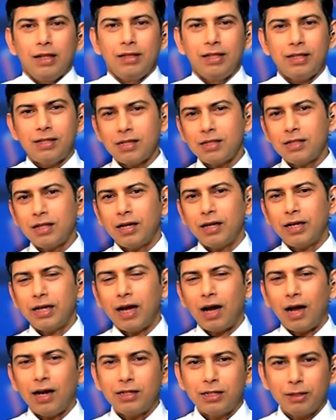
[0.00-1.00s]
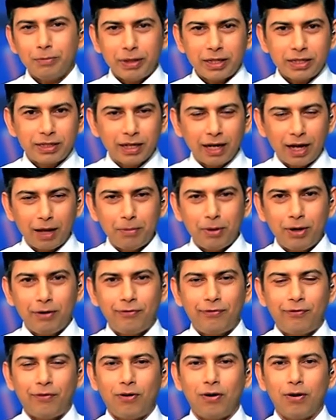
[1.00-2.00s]
This is the ultimate dilemma
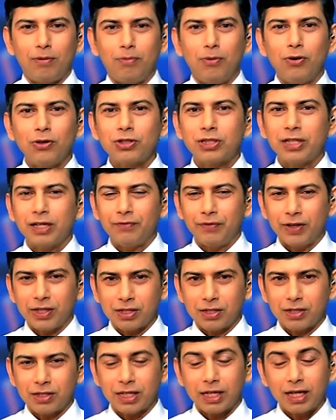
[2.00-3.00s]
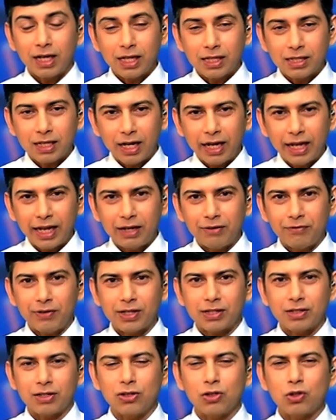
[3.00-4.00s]
for most investors, at least lay
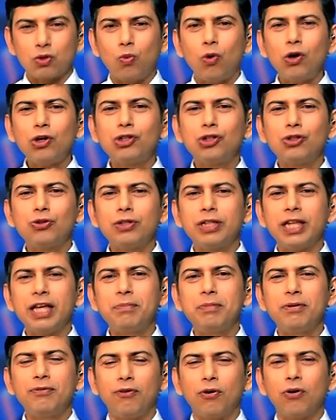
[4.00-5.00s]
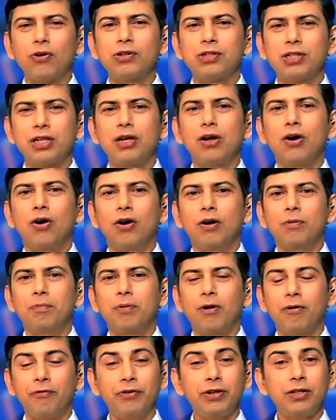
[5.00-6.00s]
investors. What should they be focusing on?
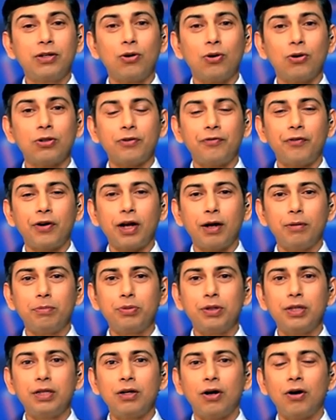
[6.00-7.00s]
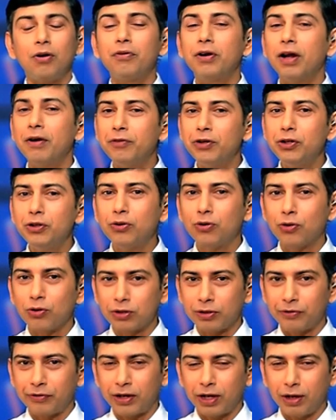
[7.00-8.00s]
Profit growth of a company or revenue
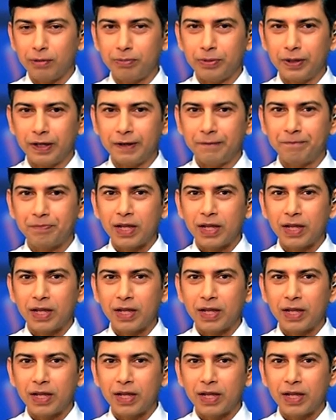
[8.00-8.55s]
growth of a company?